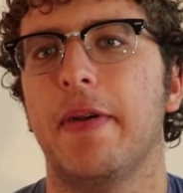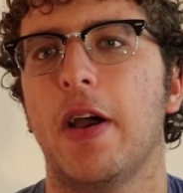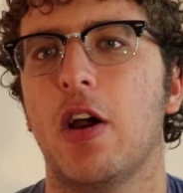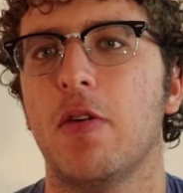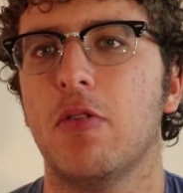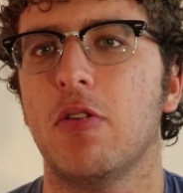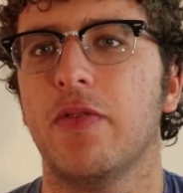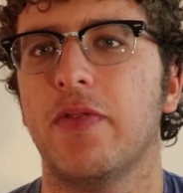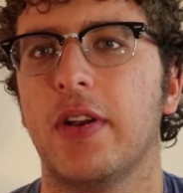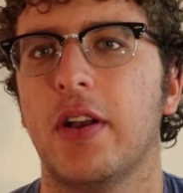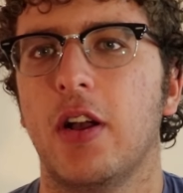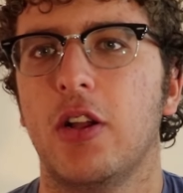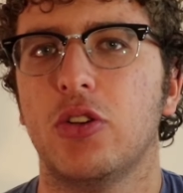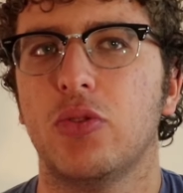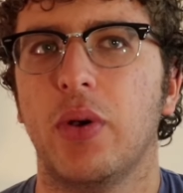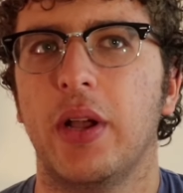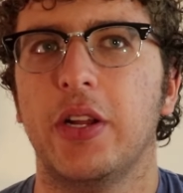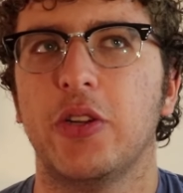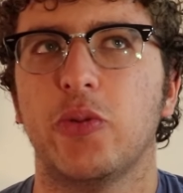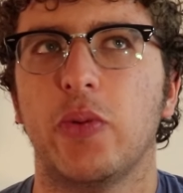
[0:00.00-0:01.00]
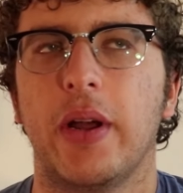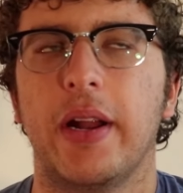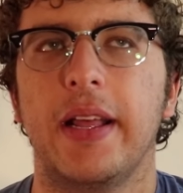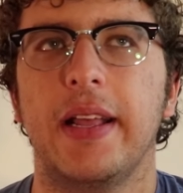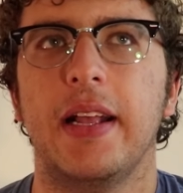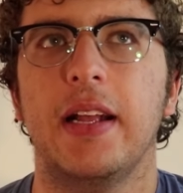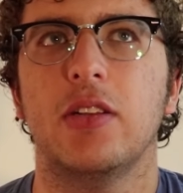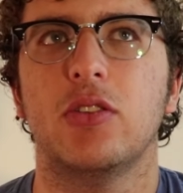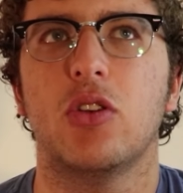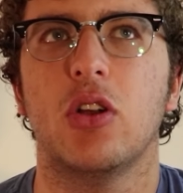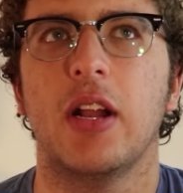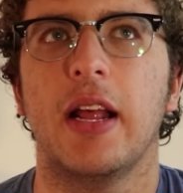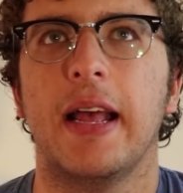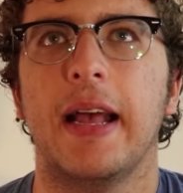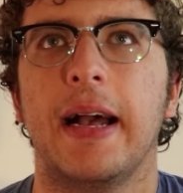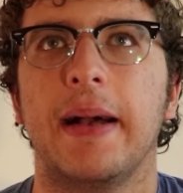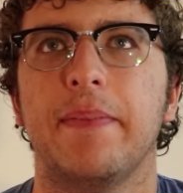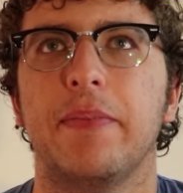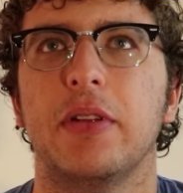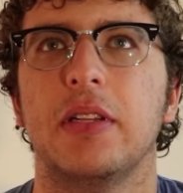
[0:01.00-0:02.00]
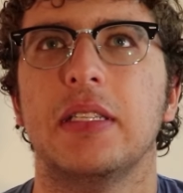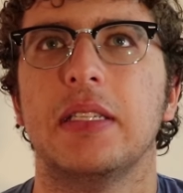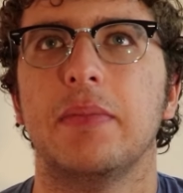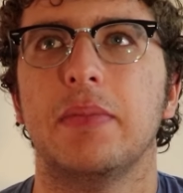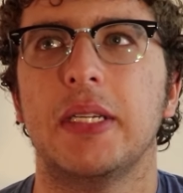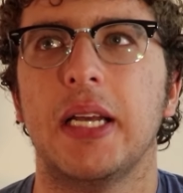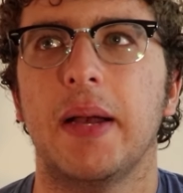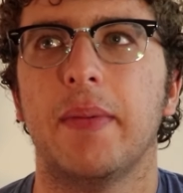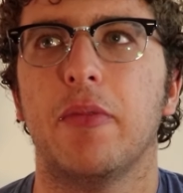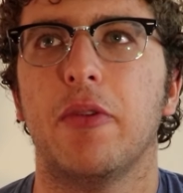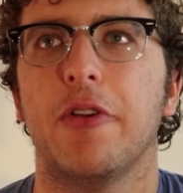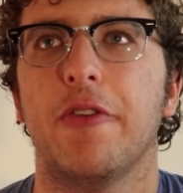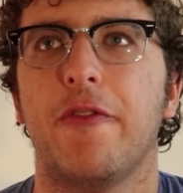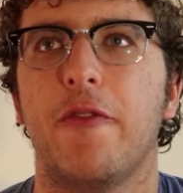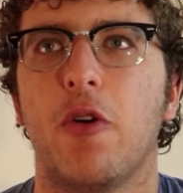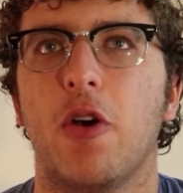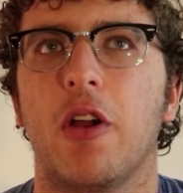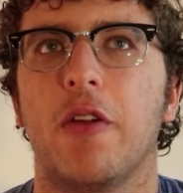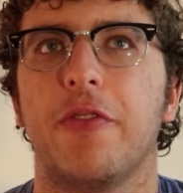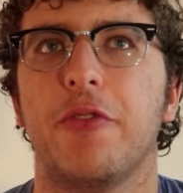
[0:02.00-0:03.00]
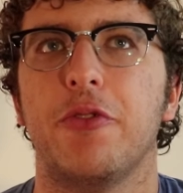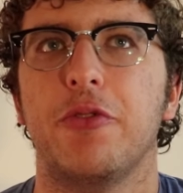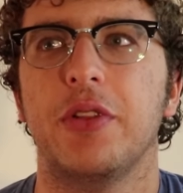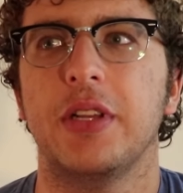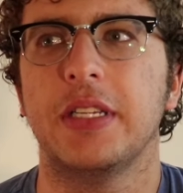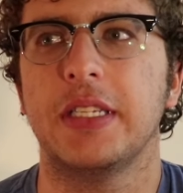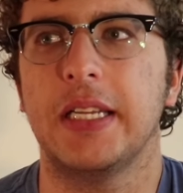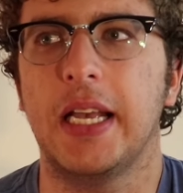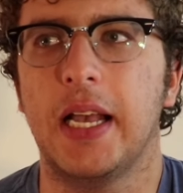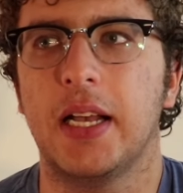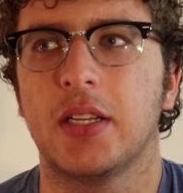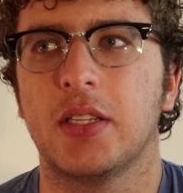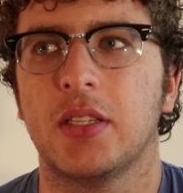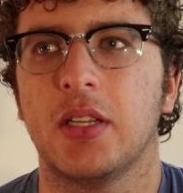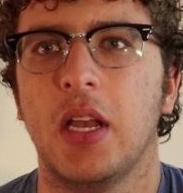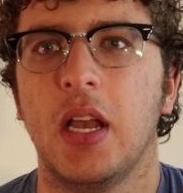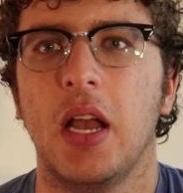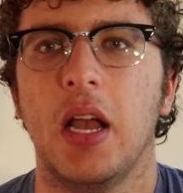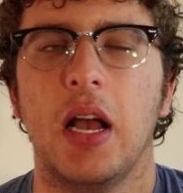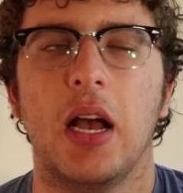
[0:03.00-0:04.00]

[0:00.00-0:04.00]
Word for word: Power Morphicon 2020 is going to happen September 4th through the 6th.